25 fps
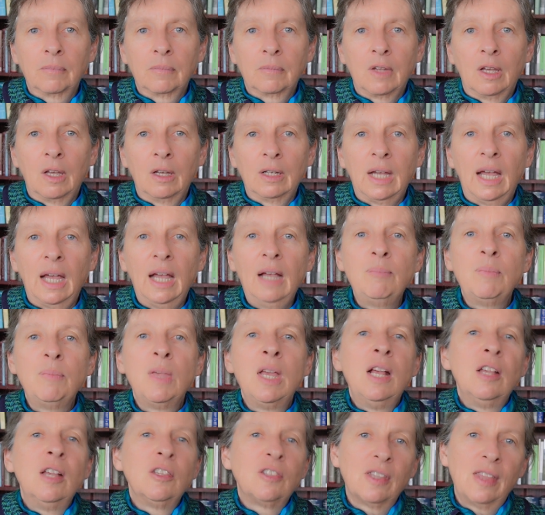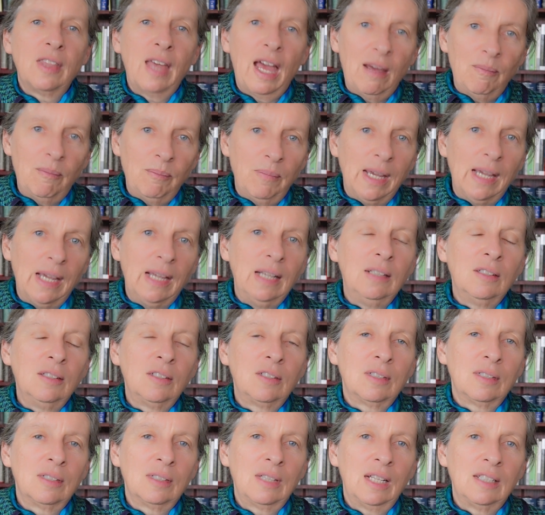Okay, so that
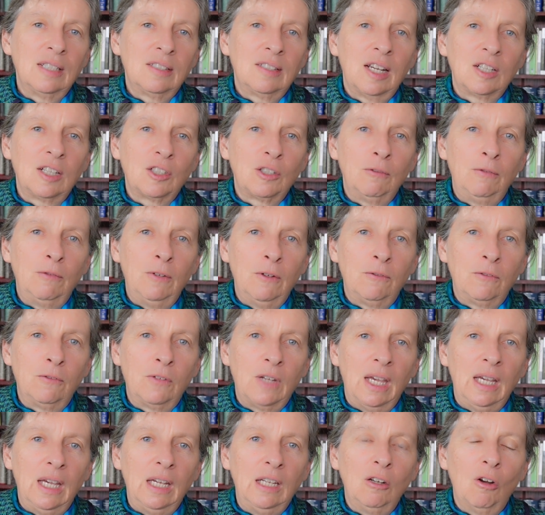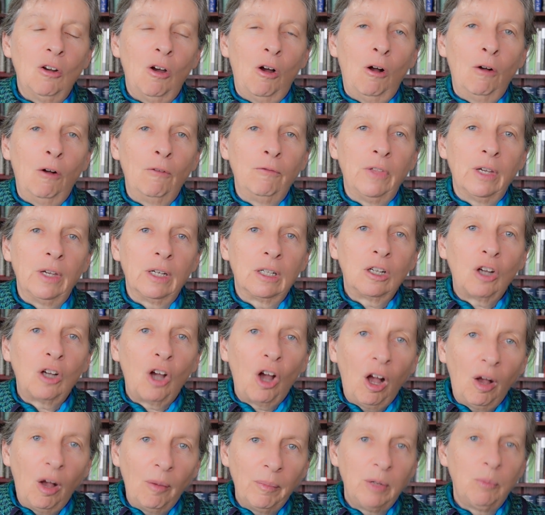means that Section 15 of the
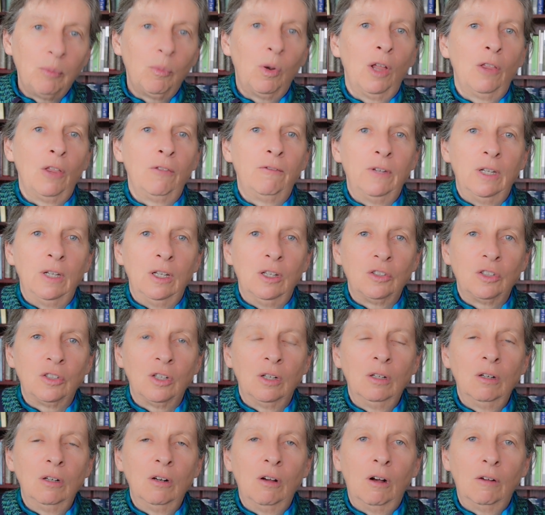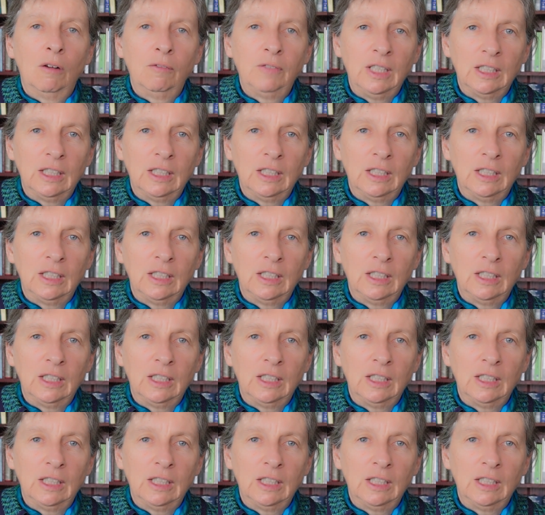Commonwealth version of the